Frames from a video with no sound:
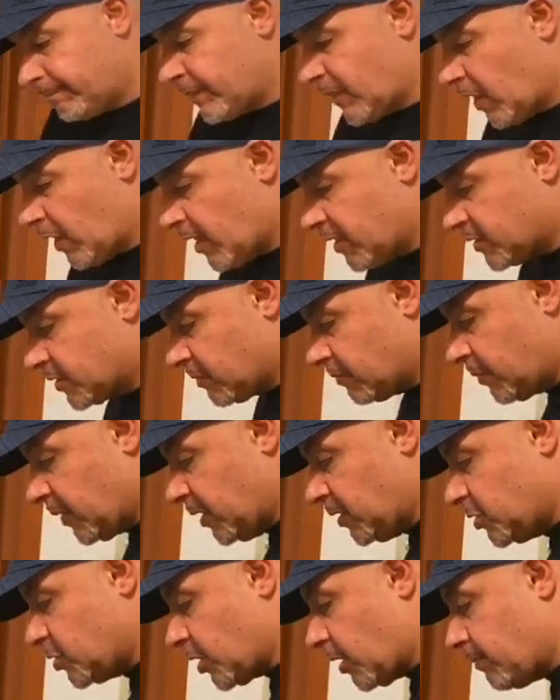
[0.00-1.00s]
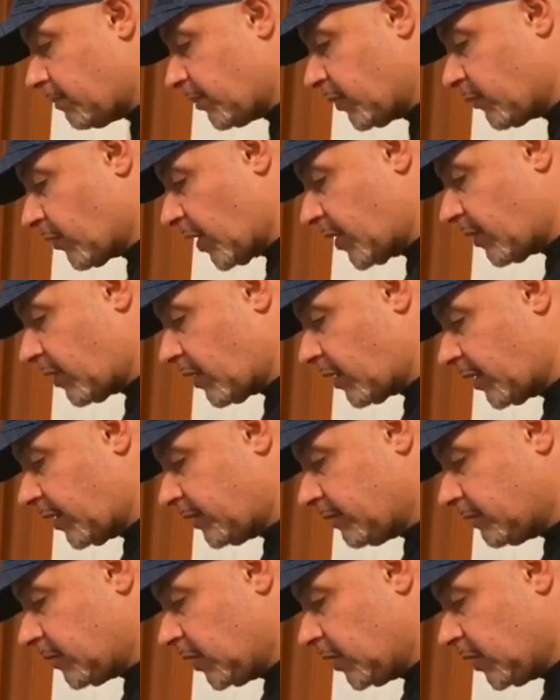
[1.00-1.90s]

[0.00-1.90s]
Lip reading: Has the beat jump right on it.